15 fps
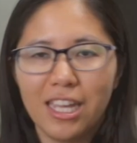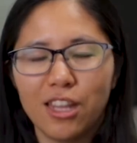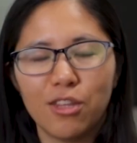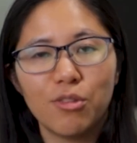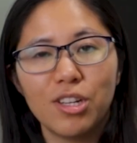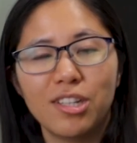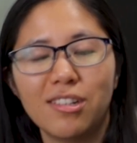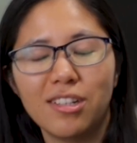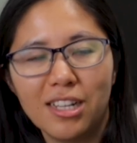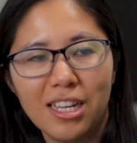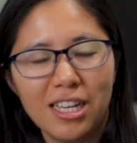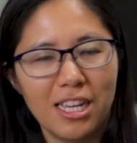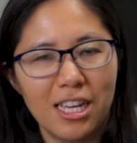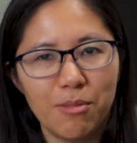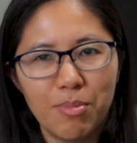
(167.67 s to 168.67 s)
And the reason
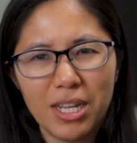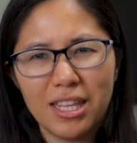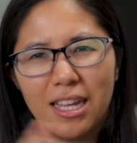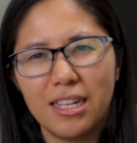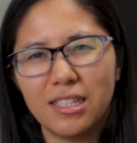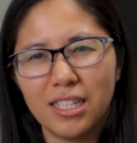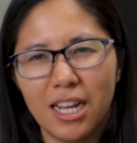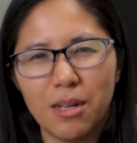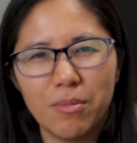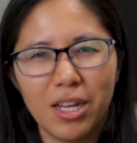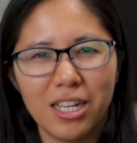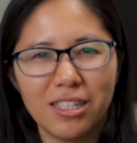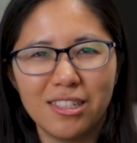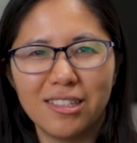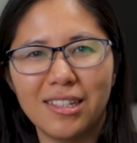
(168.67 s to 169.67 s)
I picked that
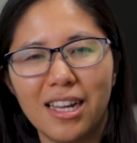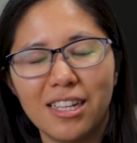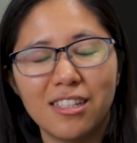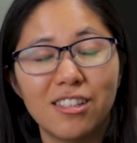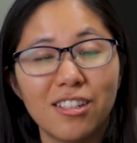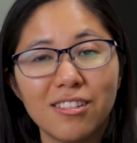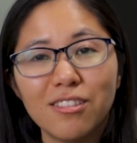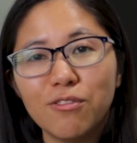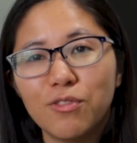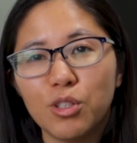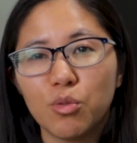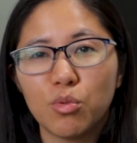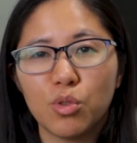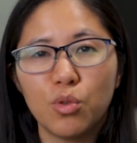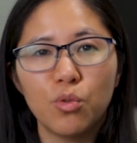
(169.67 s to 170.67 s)
timeline is that it doesn't
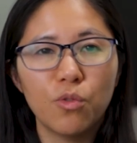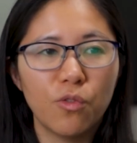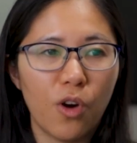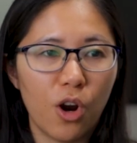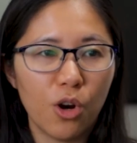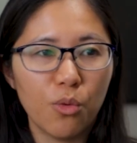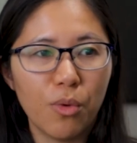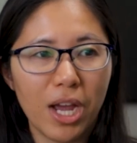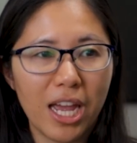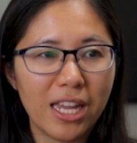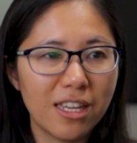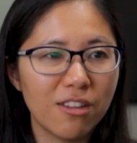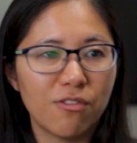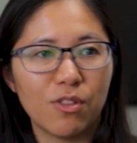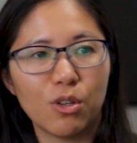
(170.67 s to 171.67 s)
feel too far
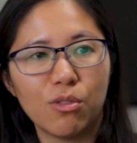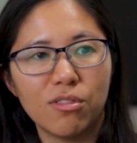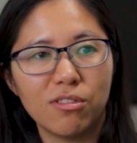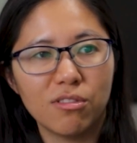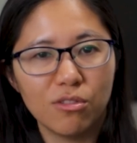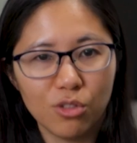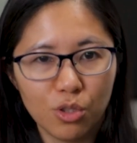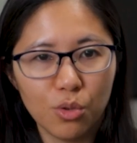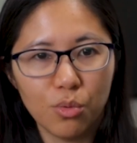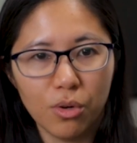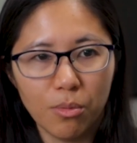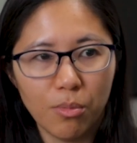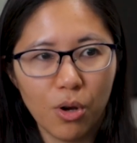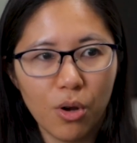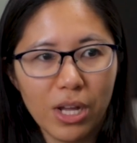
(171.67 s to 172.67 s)
away. It feels
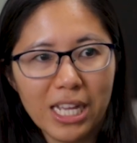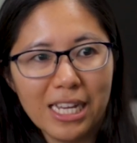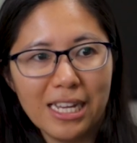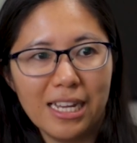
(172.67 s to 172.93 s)
doable.